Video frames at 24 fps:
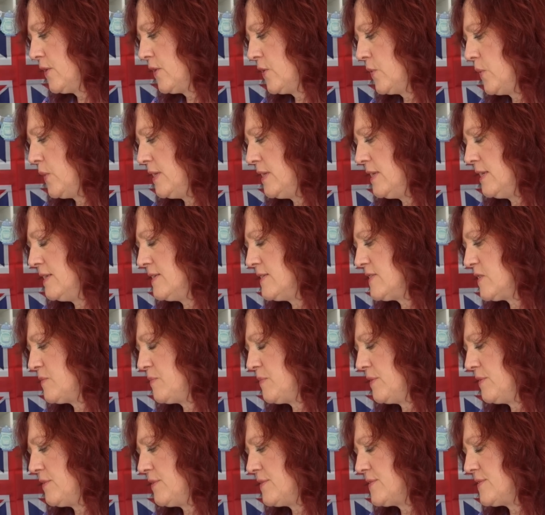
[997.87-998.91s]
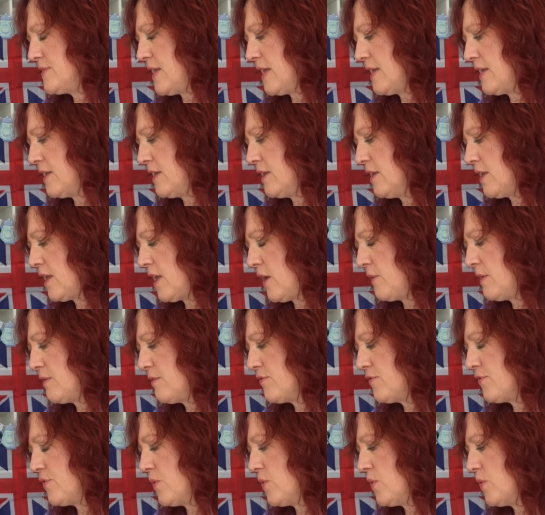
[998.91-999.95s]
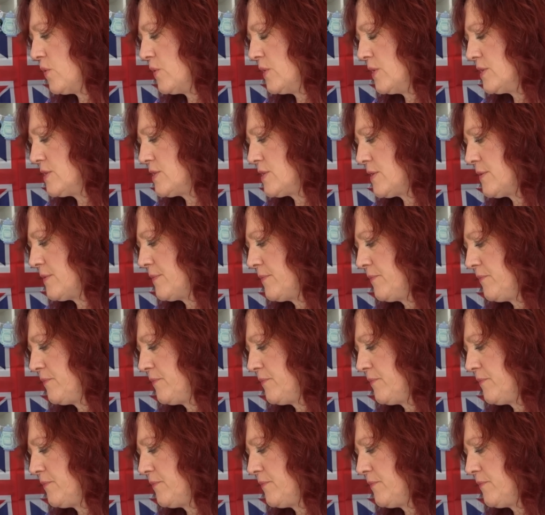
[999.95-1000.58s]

Queen Elizabeth II, going forward.